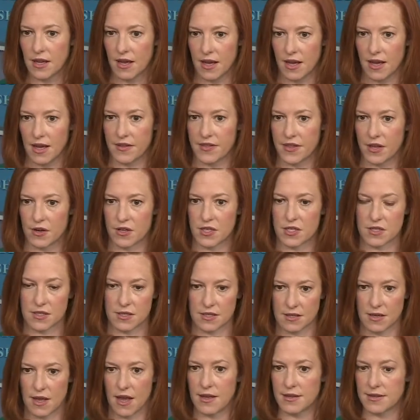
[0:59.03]
There
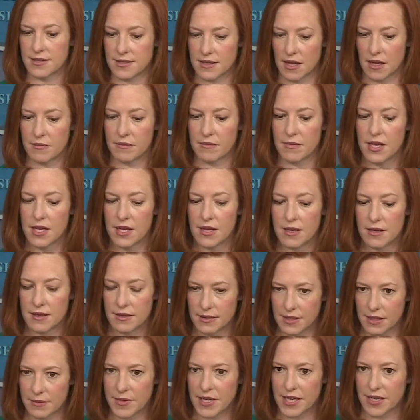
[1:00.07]
is some
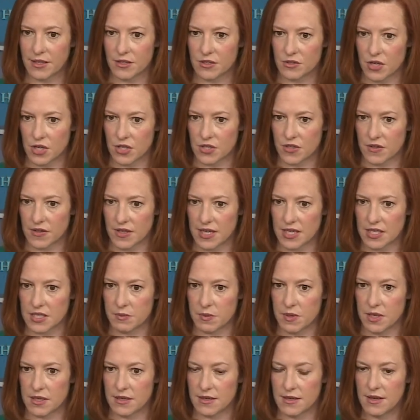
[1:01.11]
limited construction that has
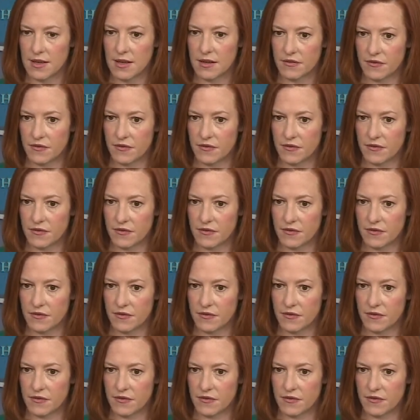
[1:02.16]
been